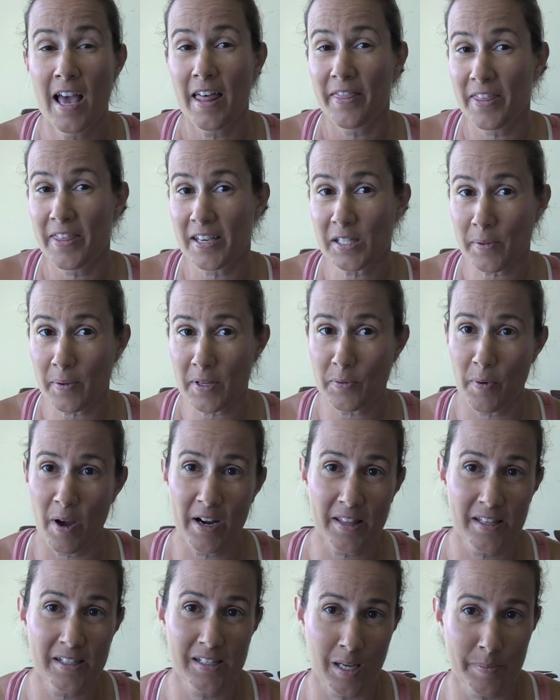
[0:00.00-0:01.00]
This was one of
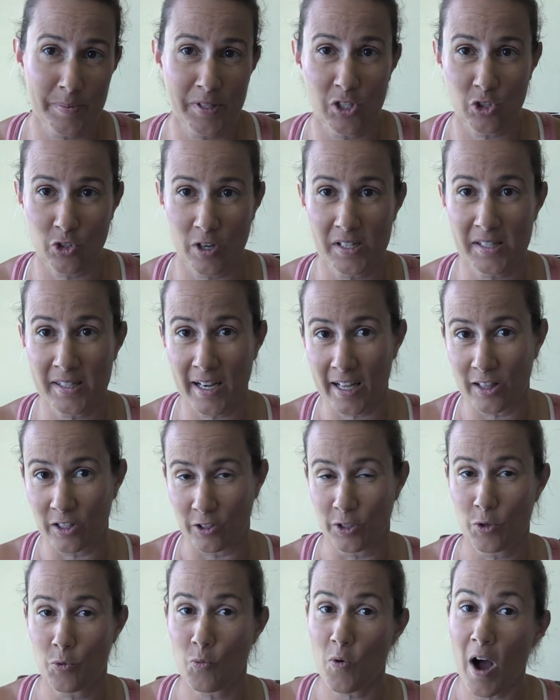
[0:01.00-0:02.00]
the tips and tricks that I
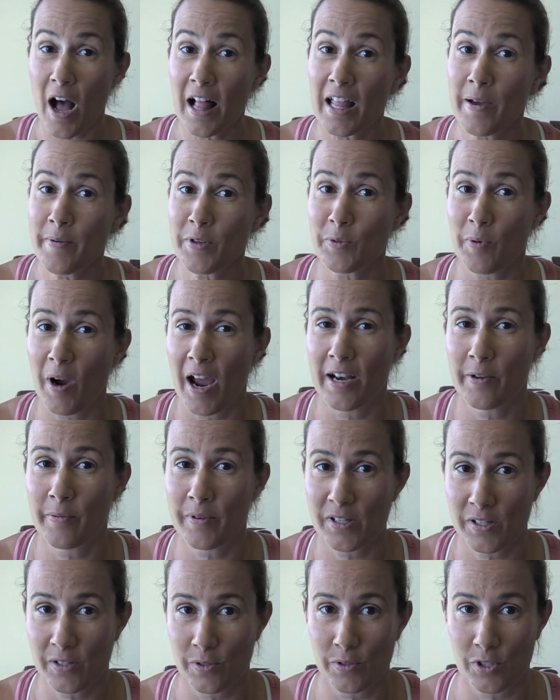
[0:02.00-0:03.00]
learned while I was riding with
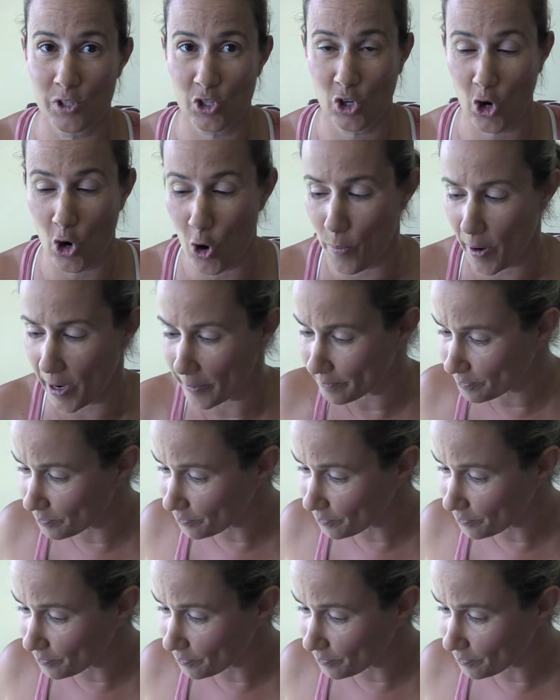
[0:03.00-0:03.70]
Susan Jaccoma.